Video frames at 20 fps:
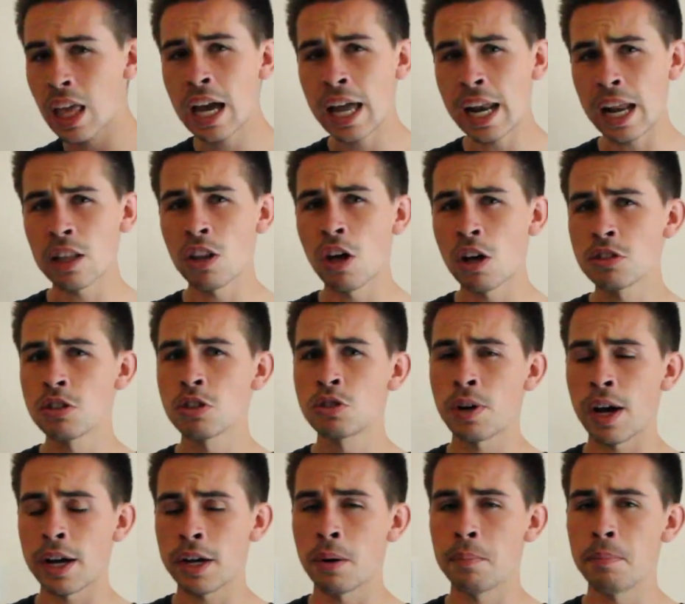And I'll also
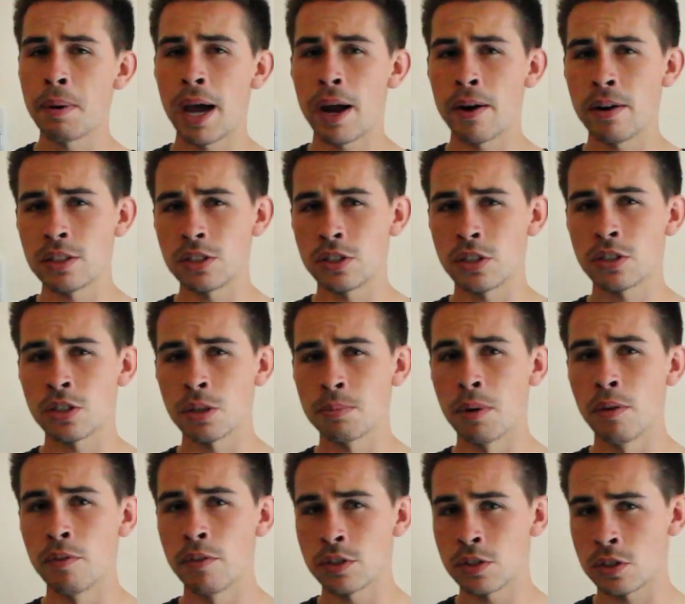try and compare it to
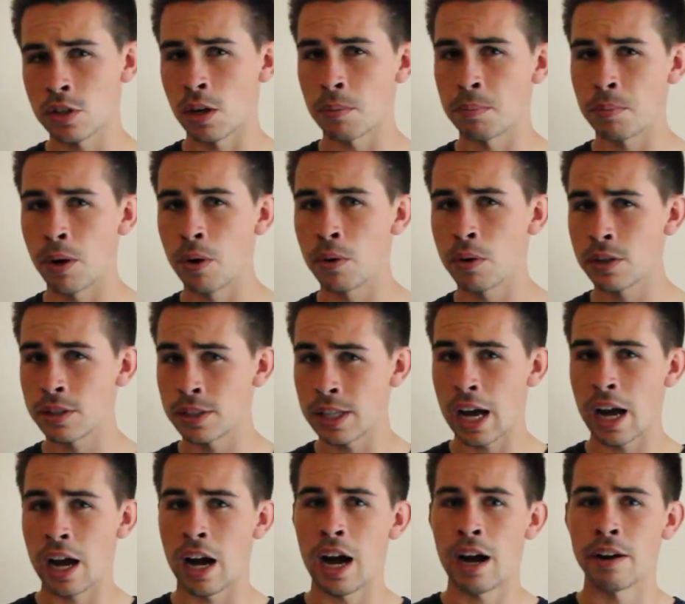some other stockbrokers
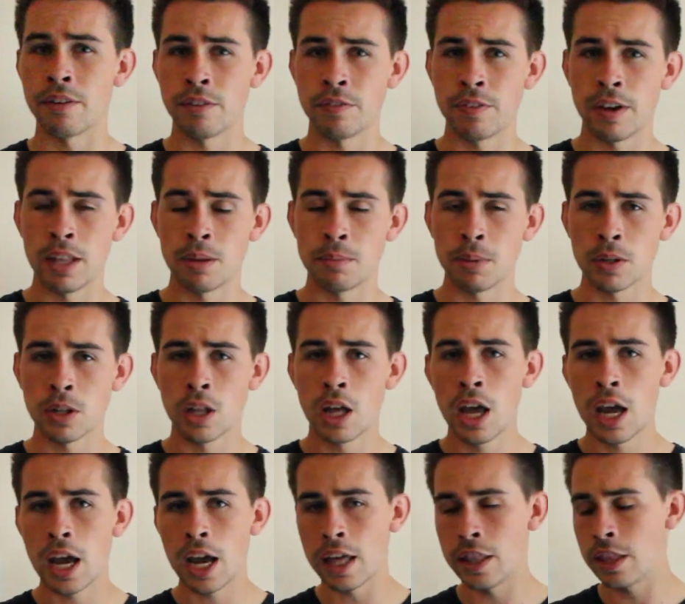that are available
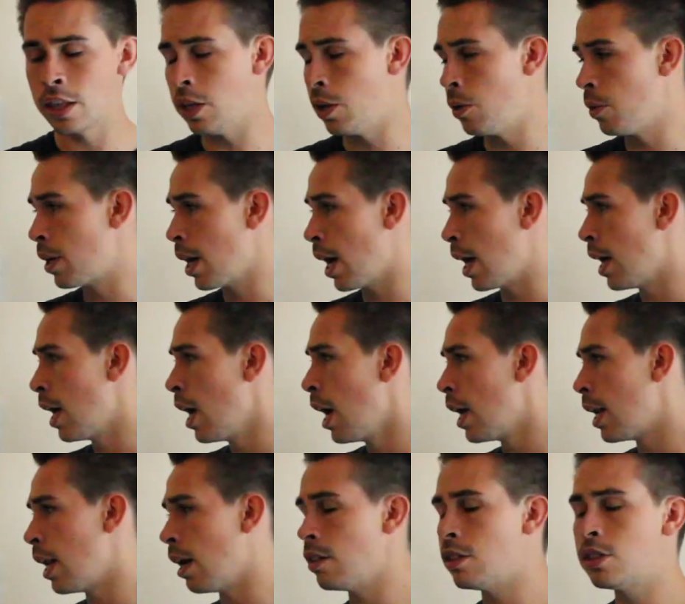in the UK.
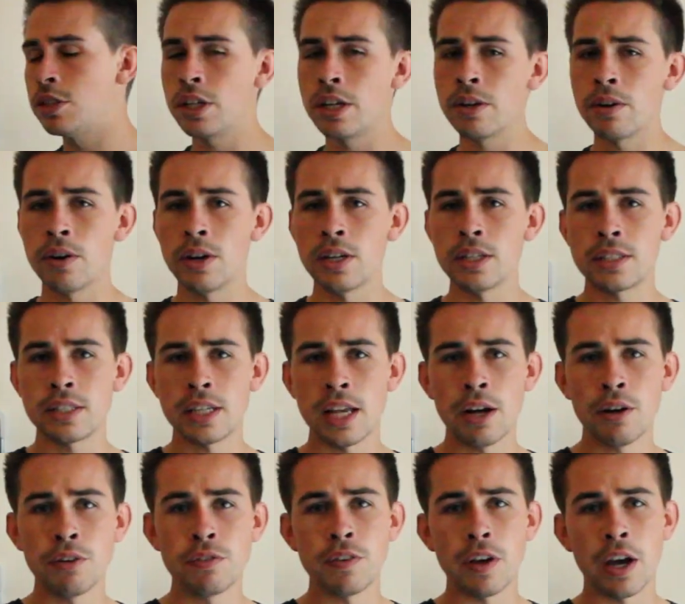Now, Degiro
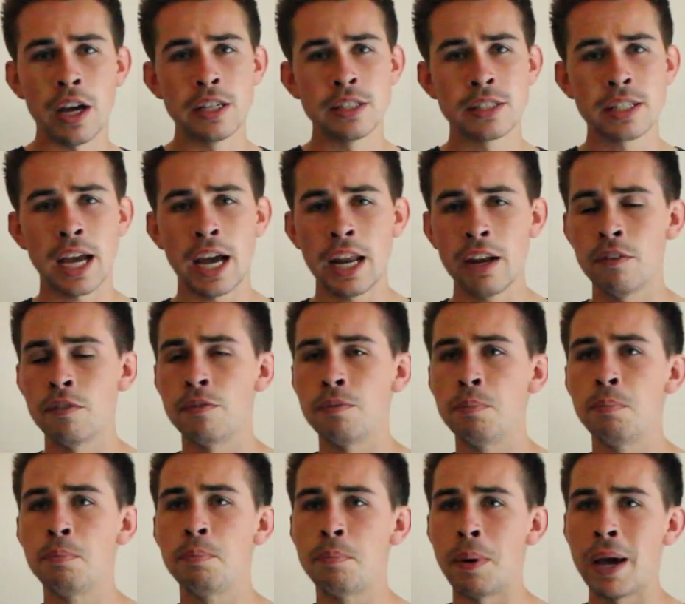itself has kind of
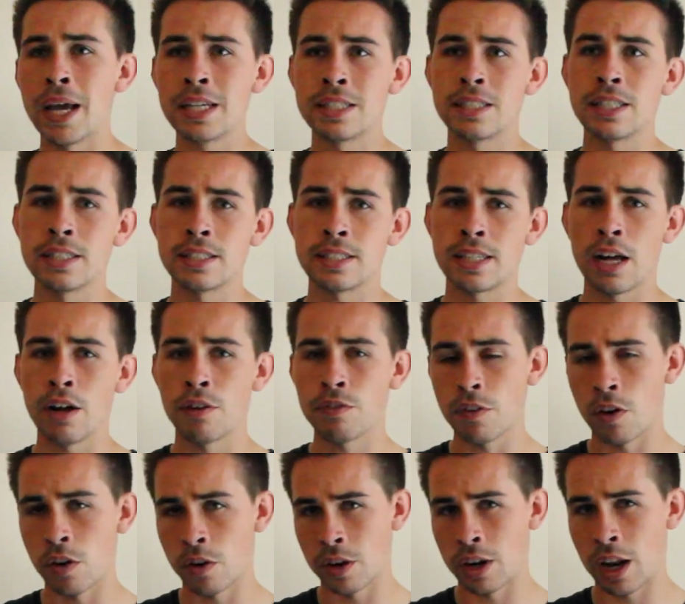based
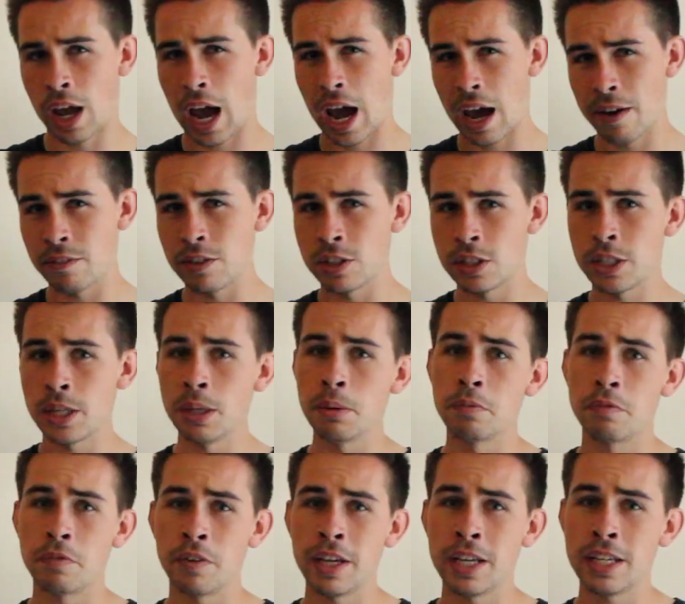itself on having
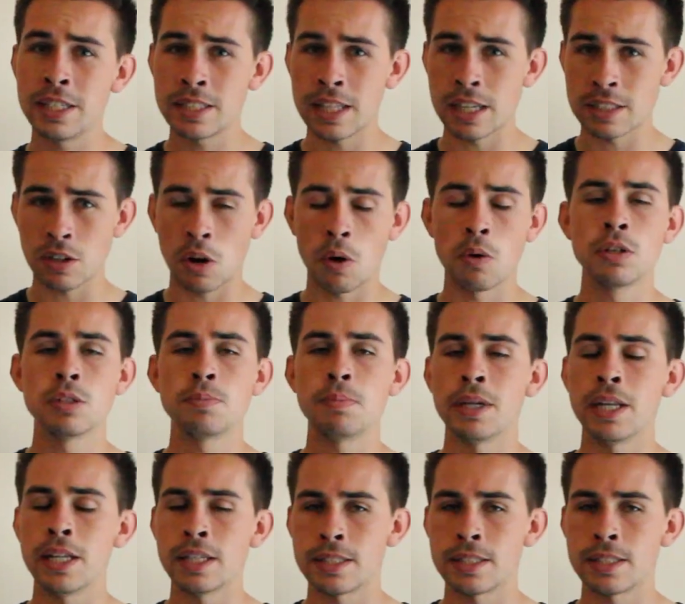cheap fees. That's always been